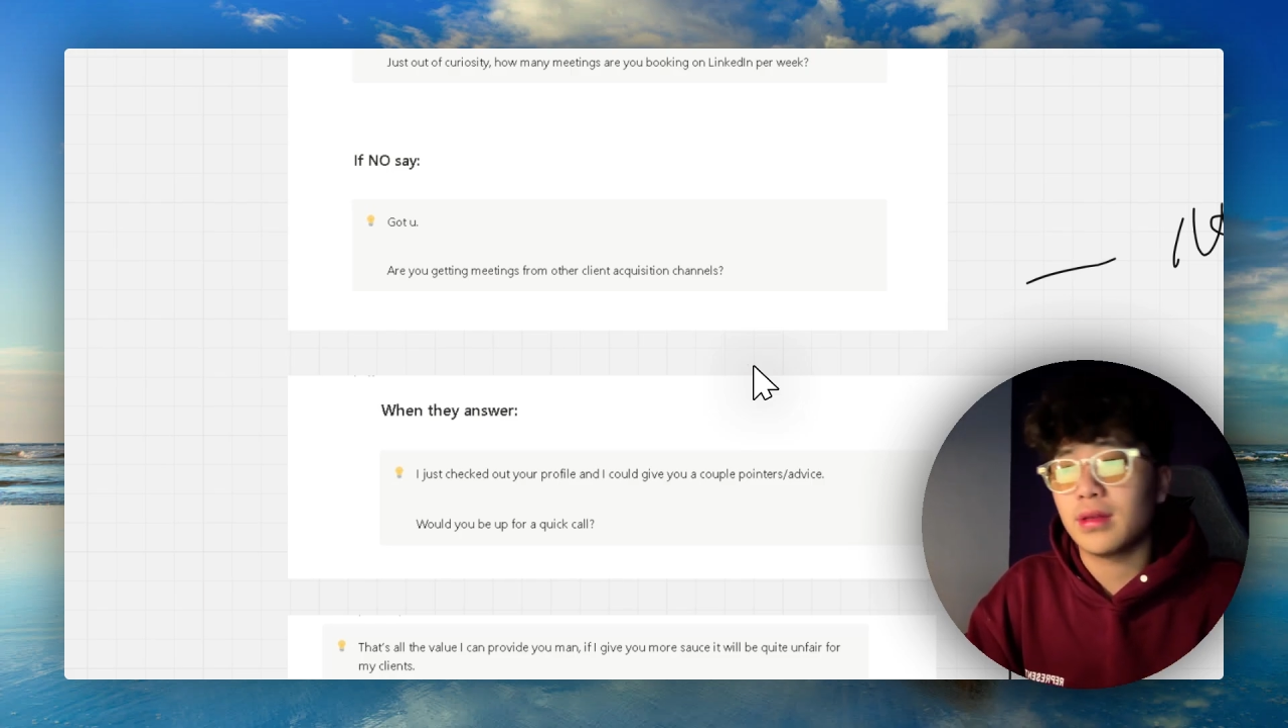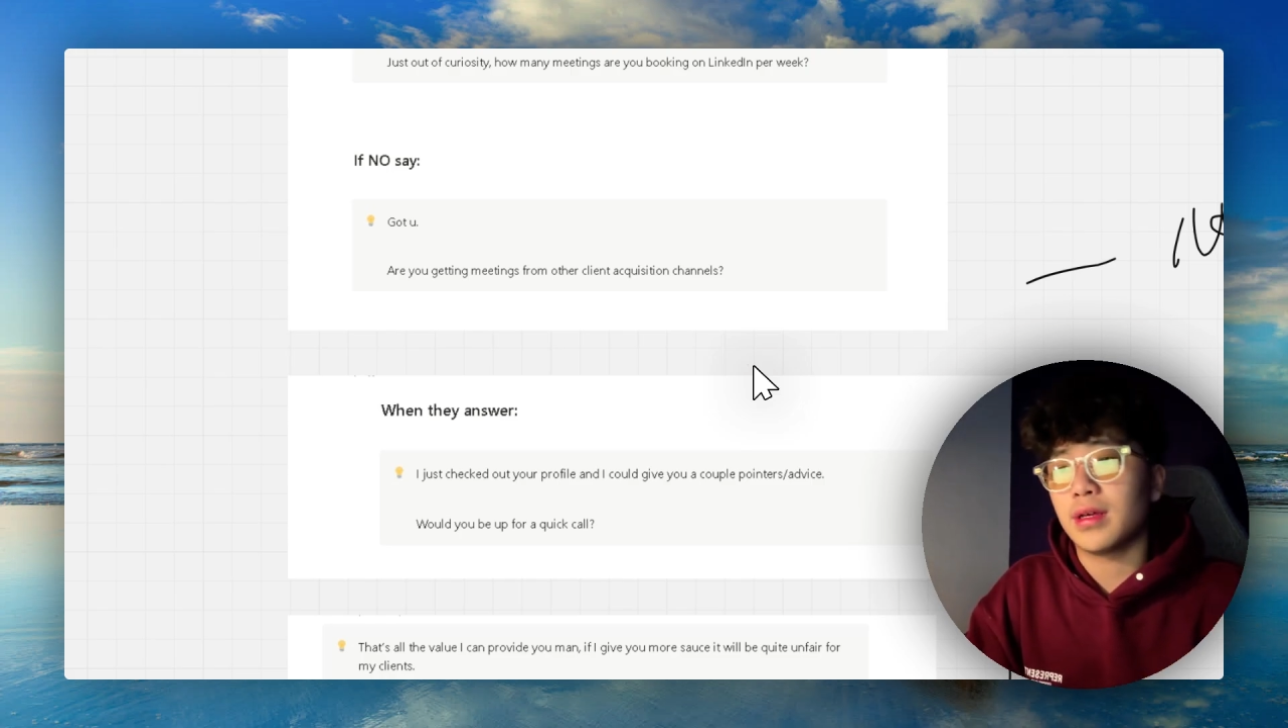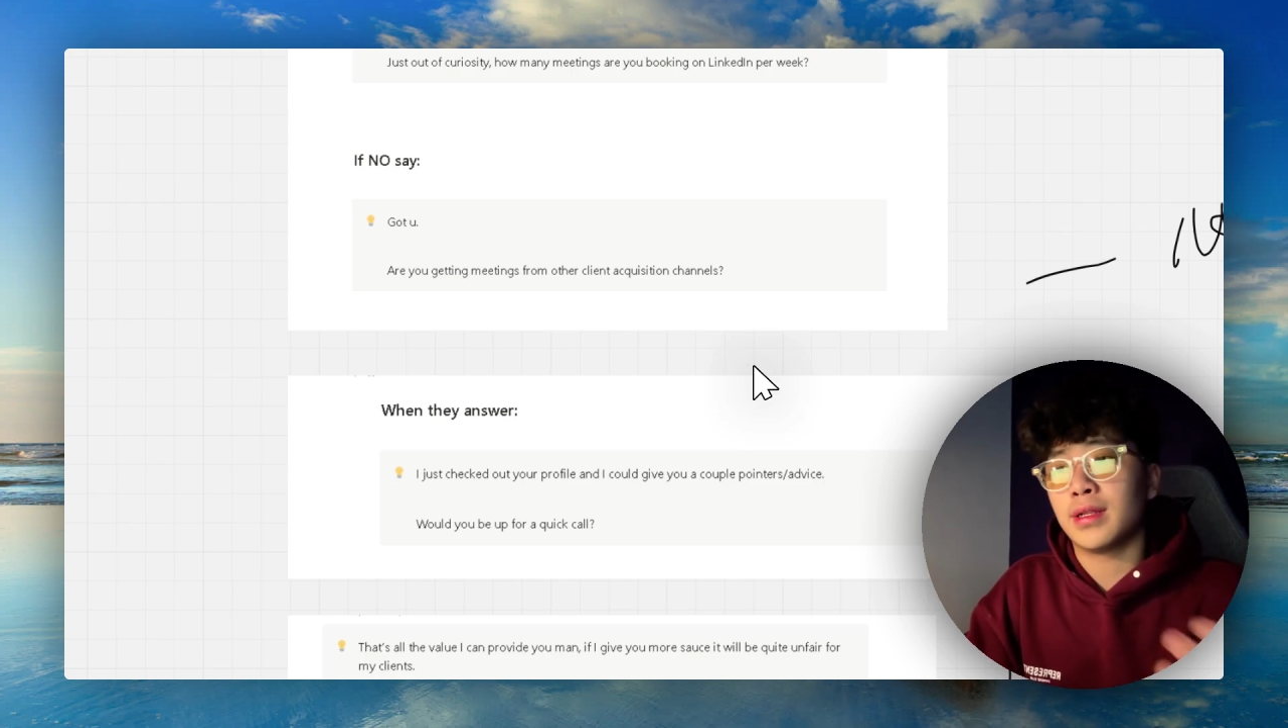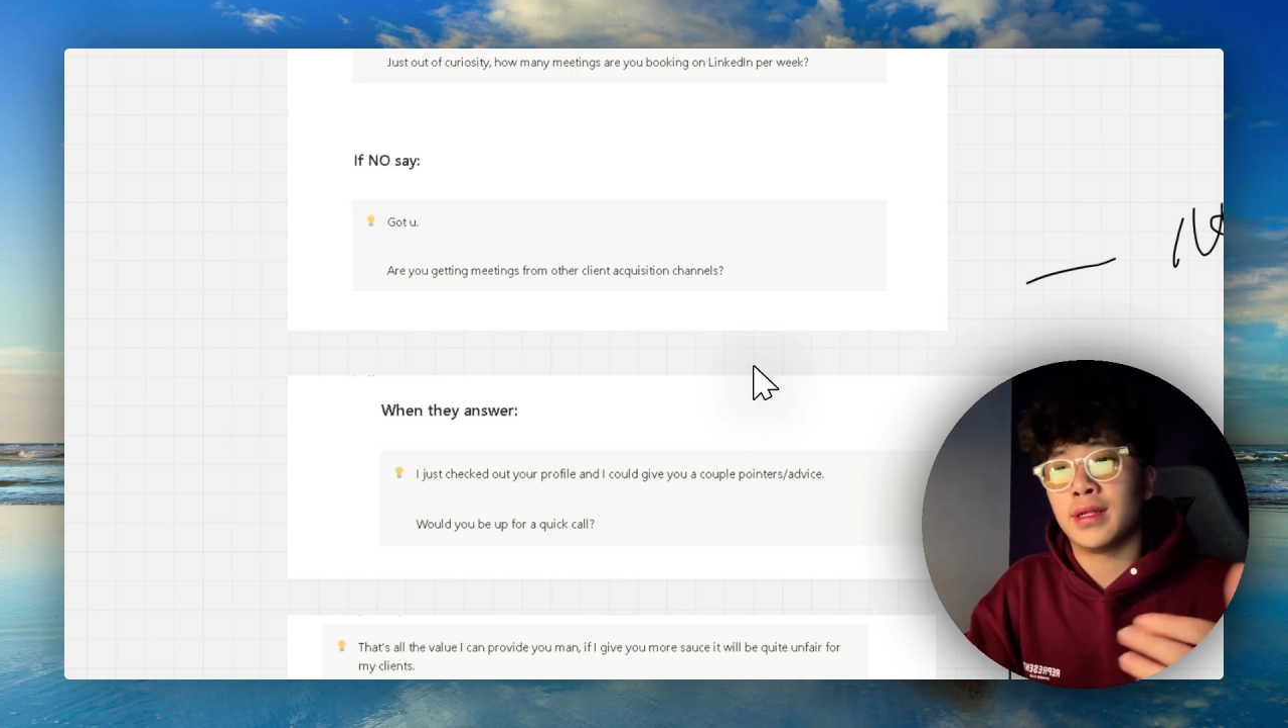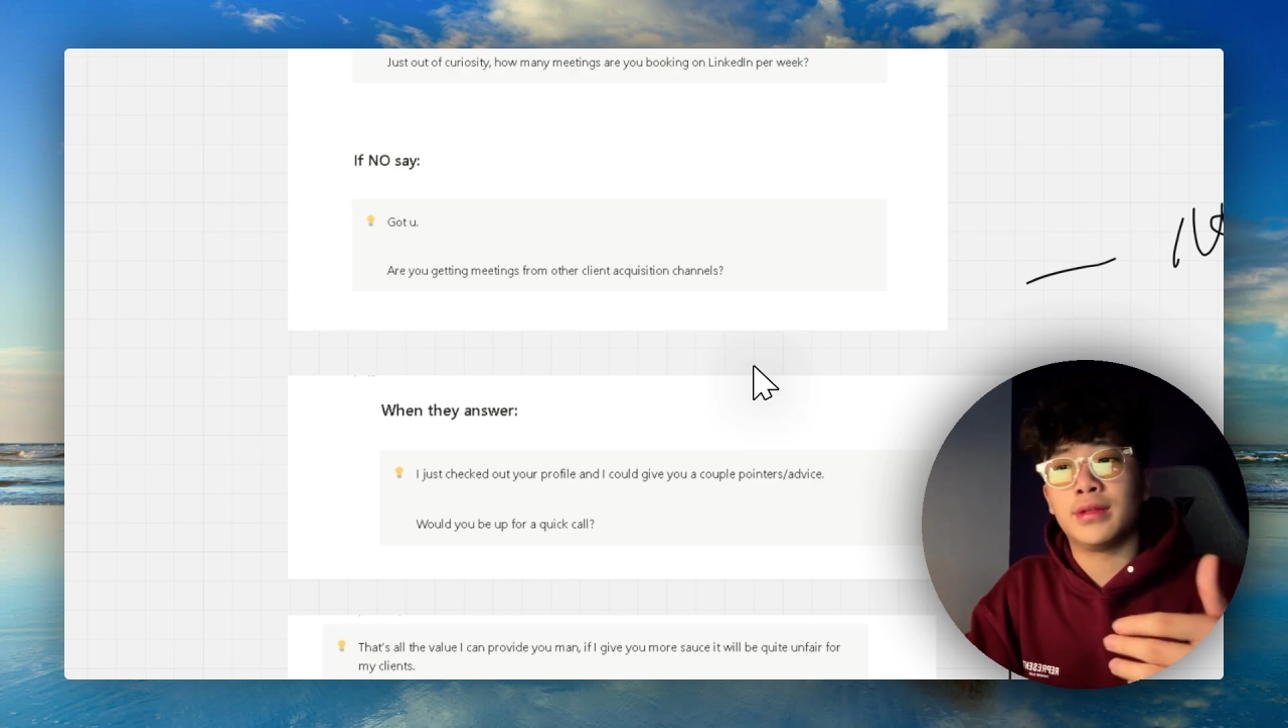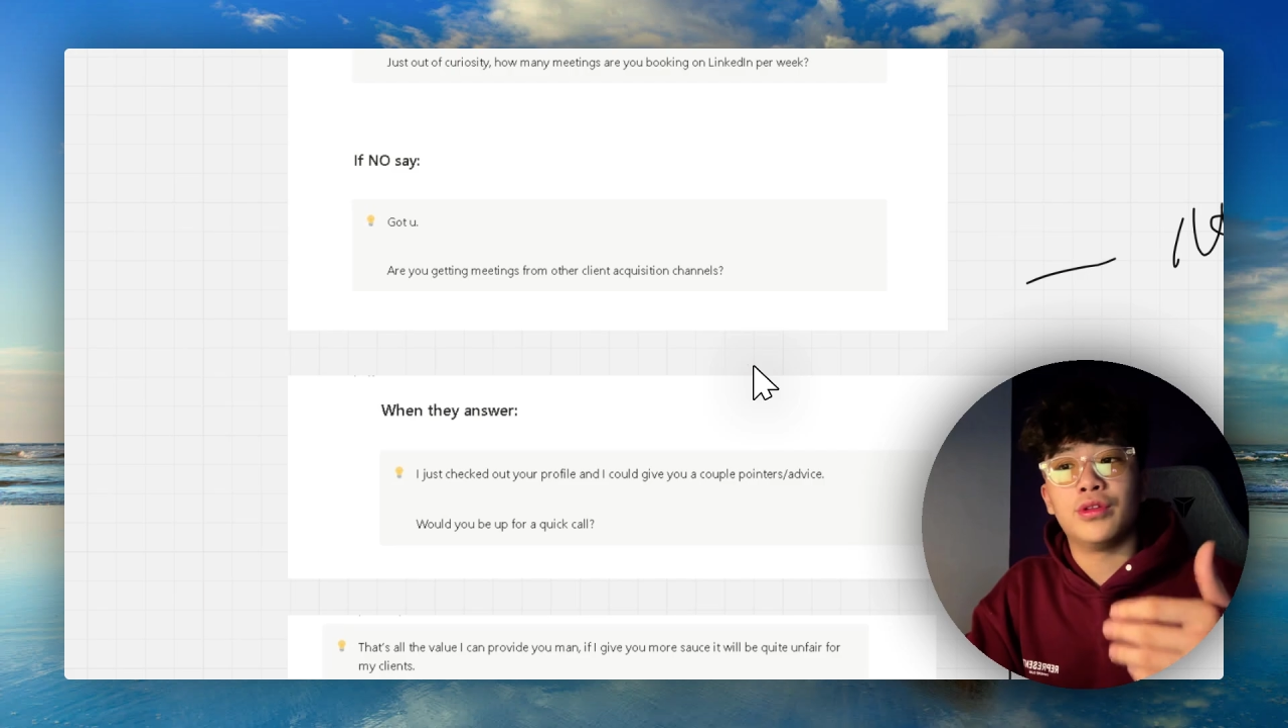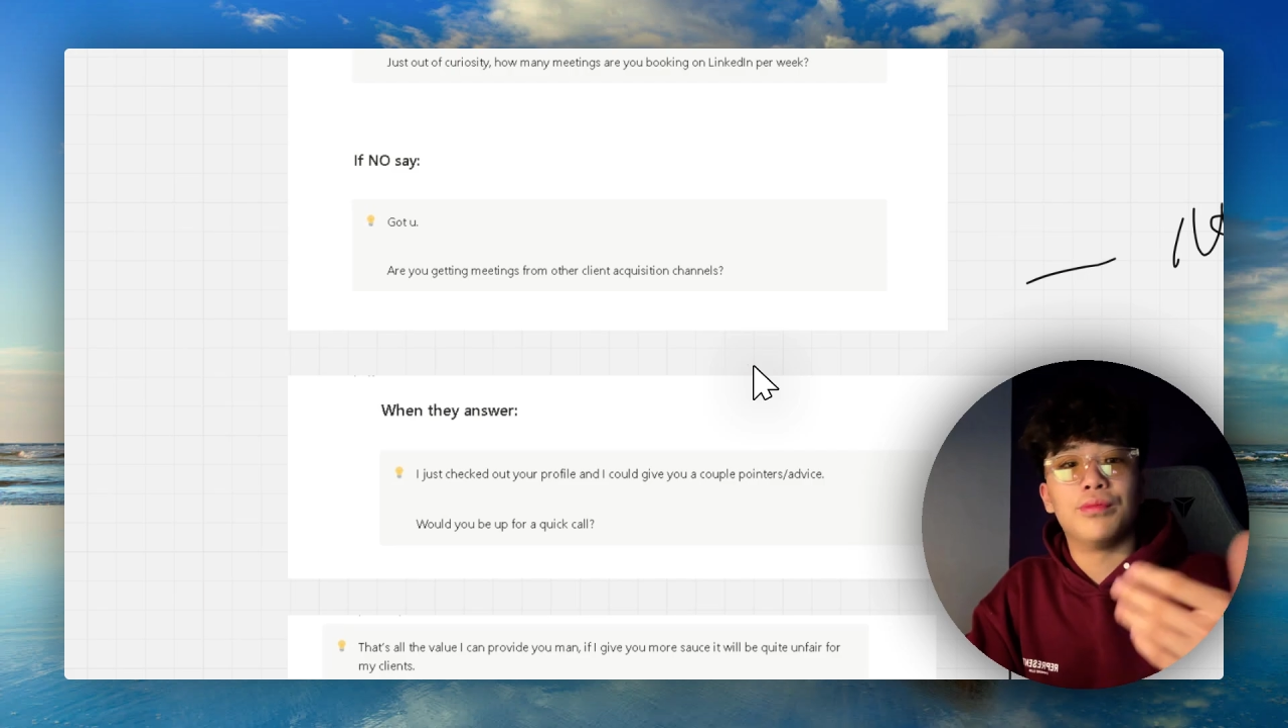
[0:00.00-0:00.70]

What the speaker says: and then you